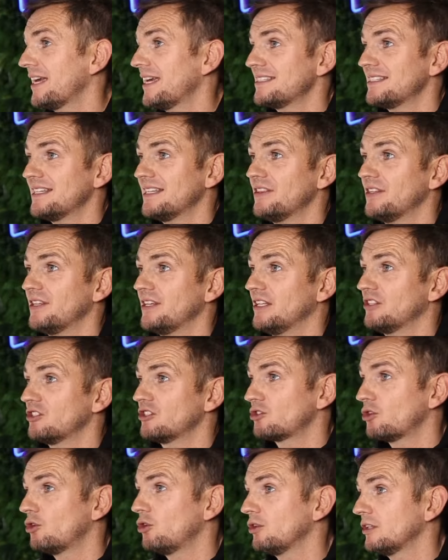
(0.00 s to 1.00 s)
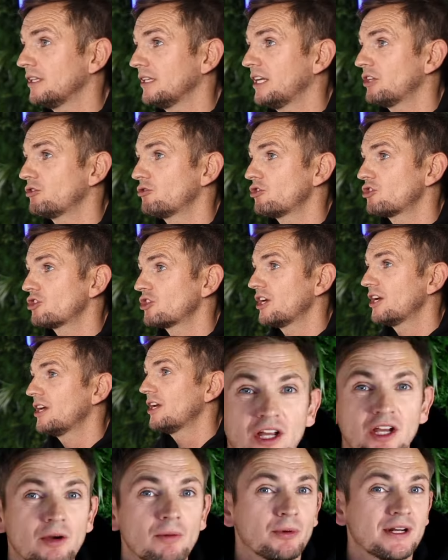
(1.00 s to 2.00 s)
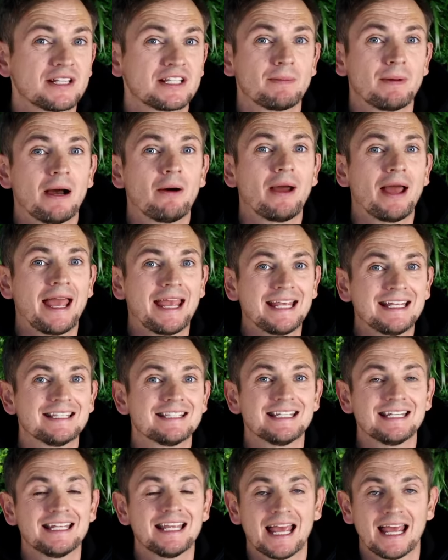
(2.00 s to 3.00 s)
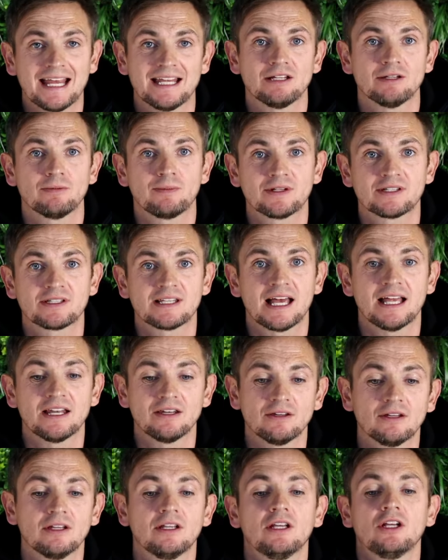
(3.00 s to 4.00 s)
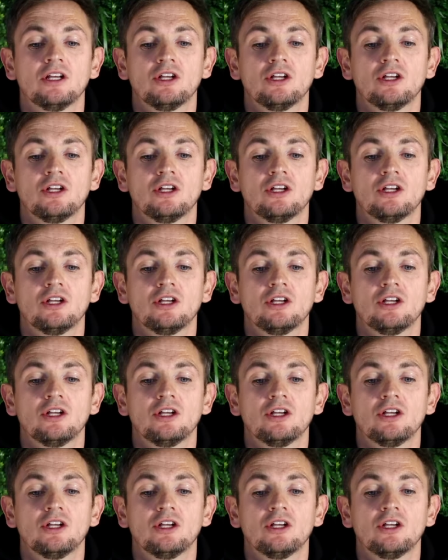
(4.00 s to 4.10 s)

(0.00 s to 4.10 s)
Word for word: that, it's in the installer literature, but it's about eighty-eight percent.